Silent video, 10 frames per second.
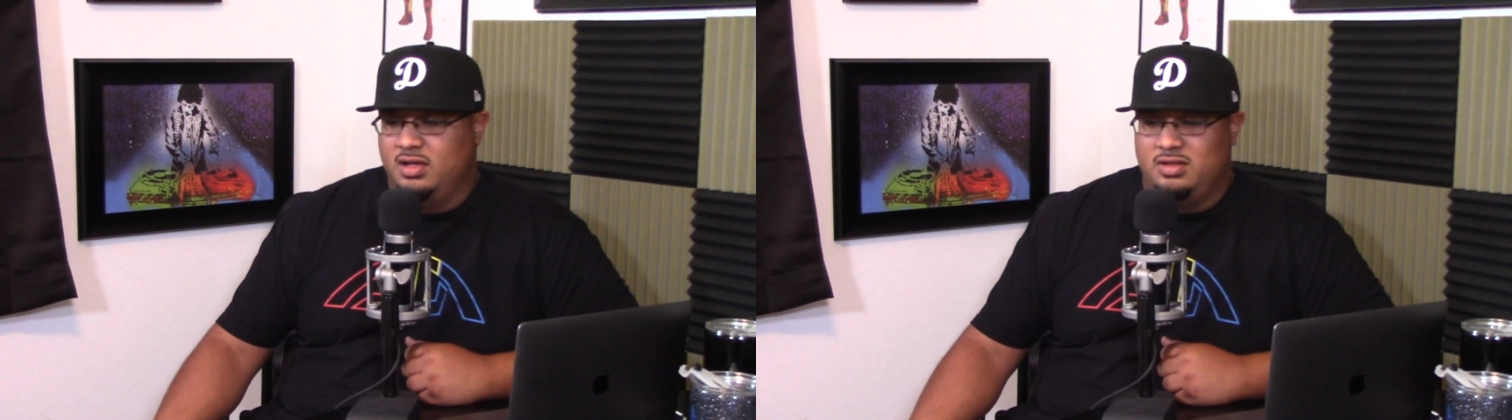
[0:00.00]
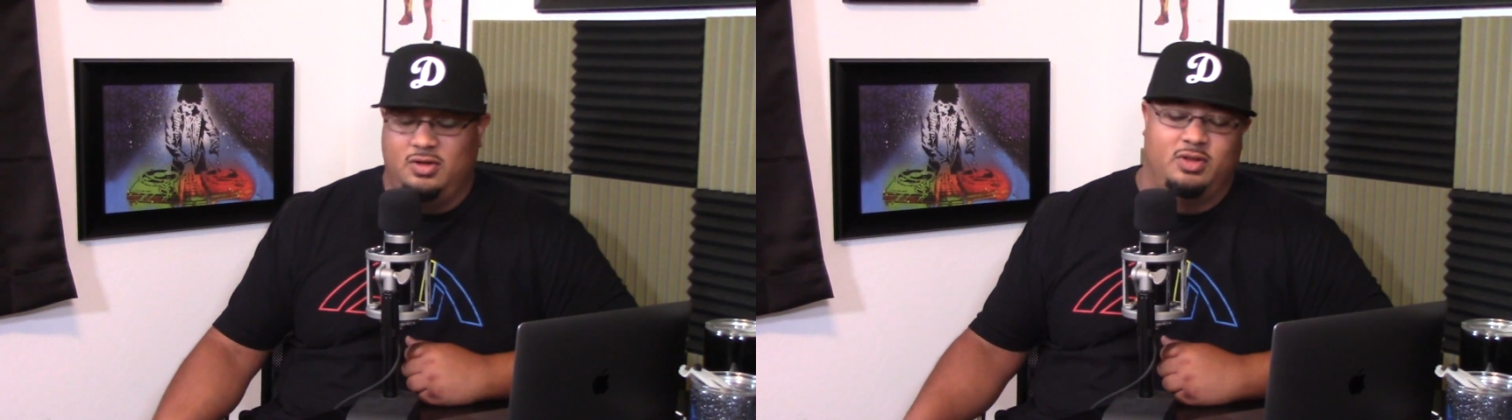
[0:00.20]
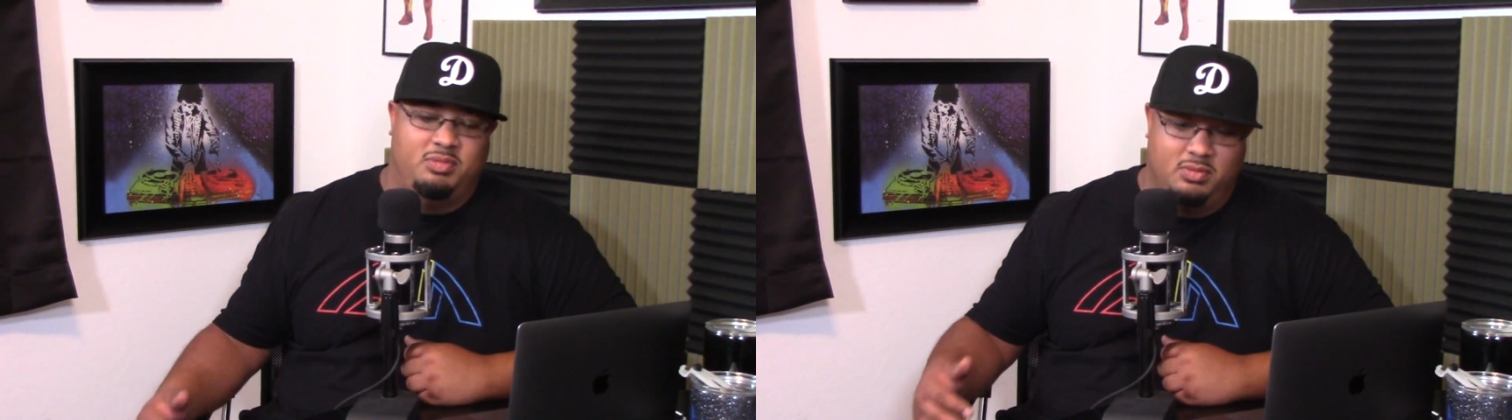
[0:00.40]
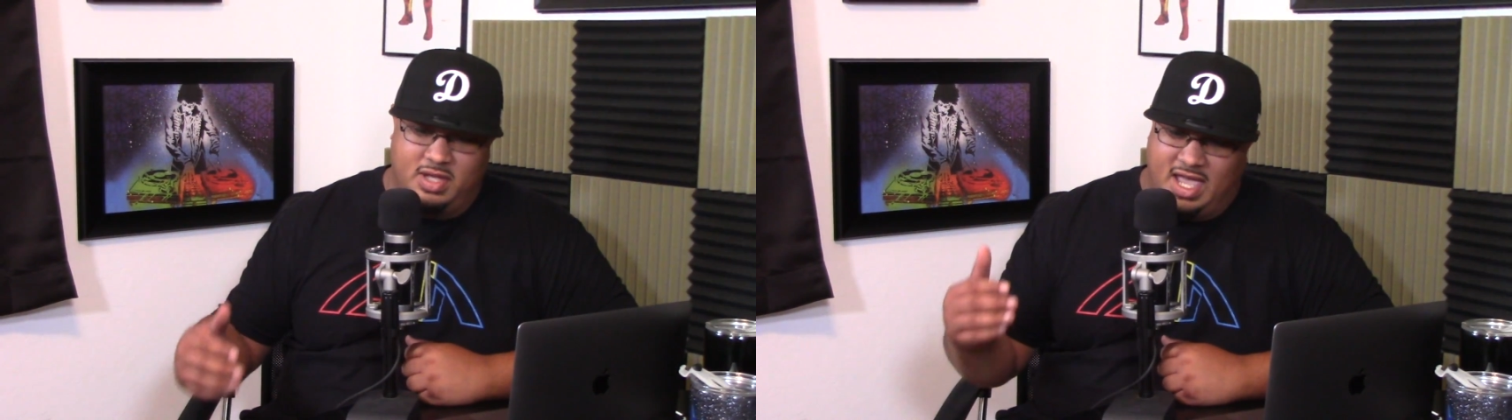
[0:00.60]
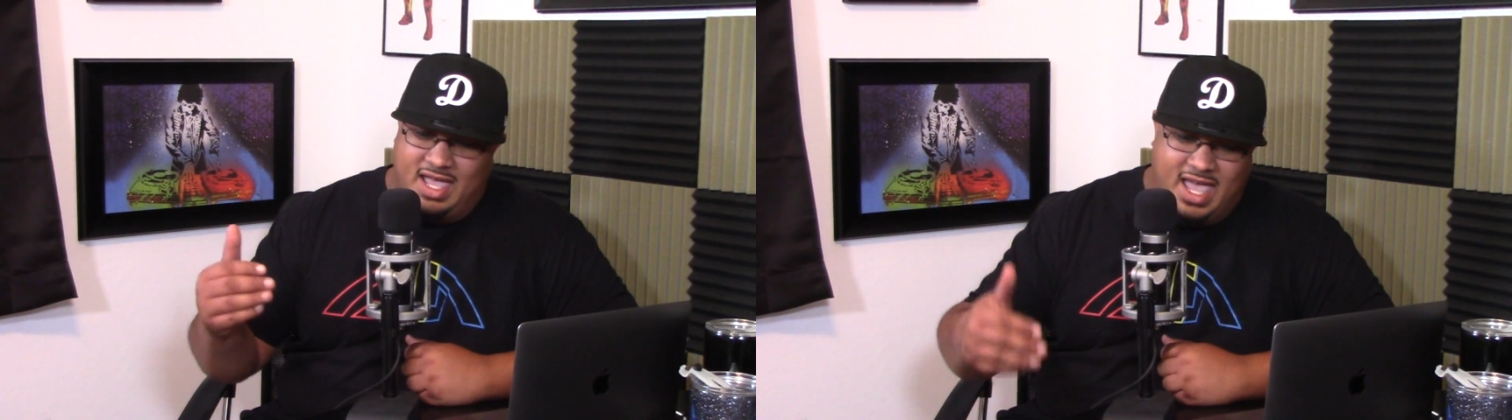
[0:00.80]
The only people
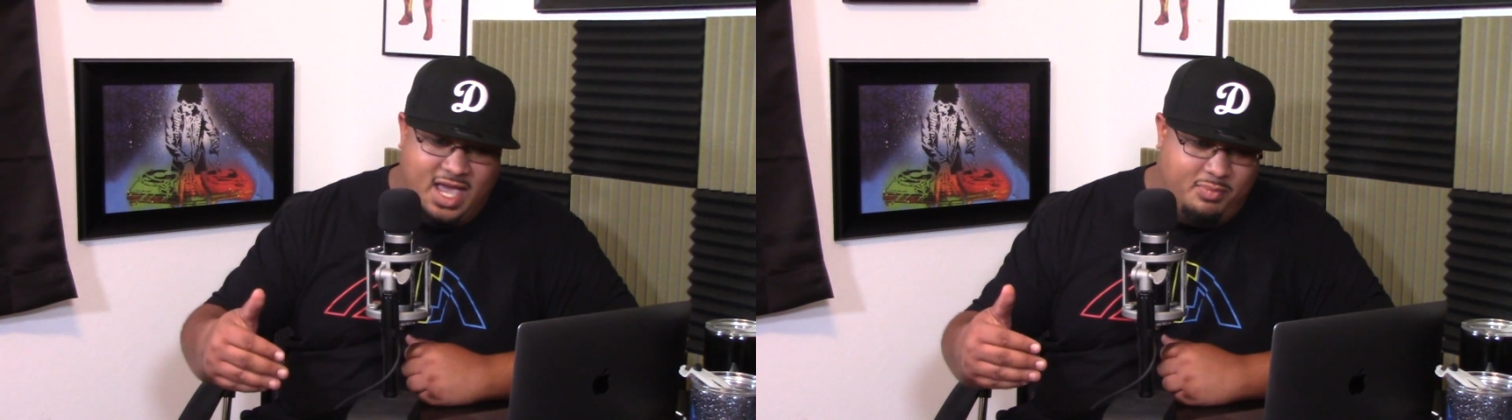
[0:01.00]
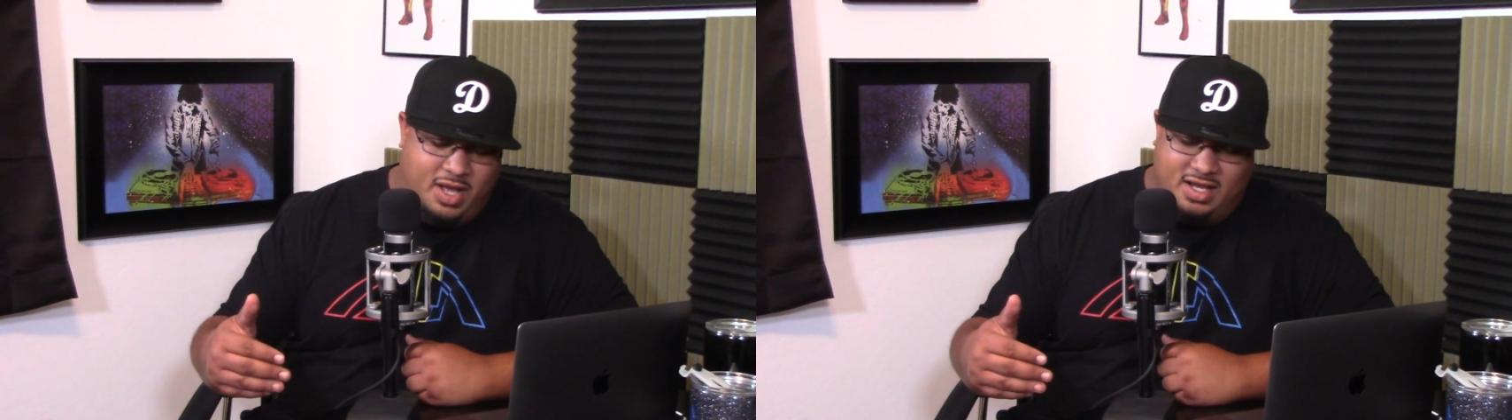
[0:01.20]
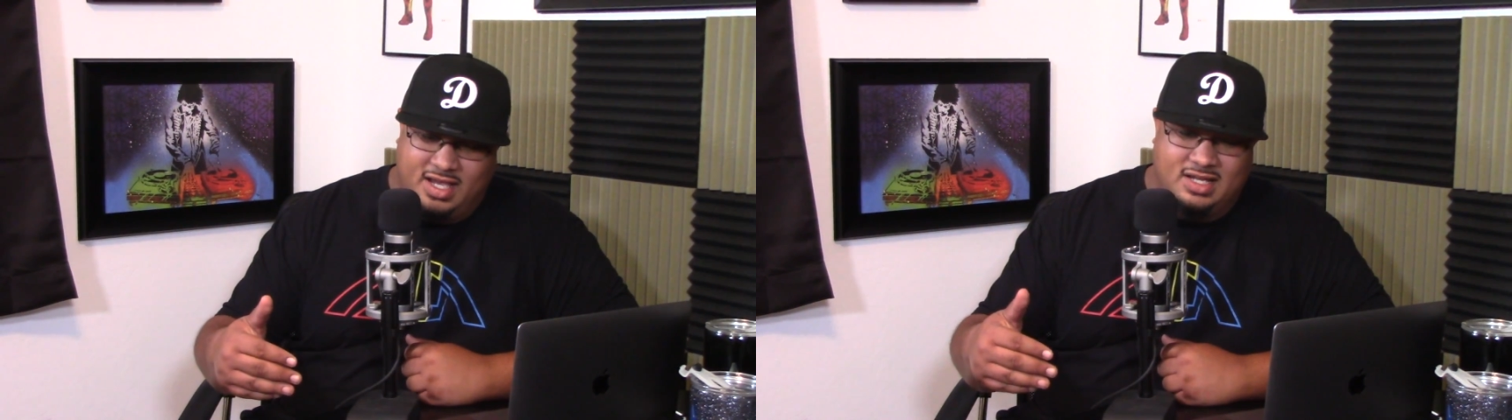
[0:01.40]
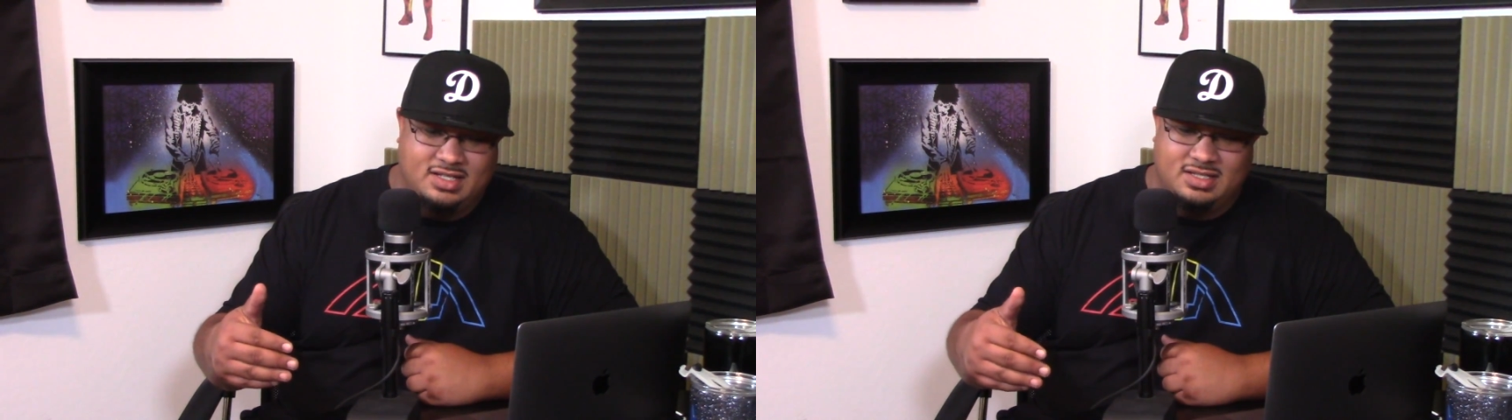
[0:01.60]
that had podcasts at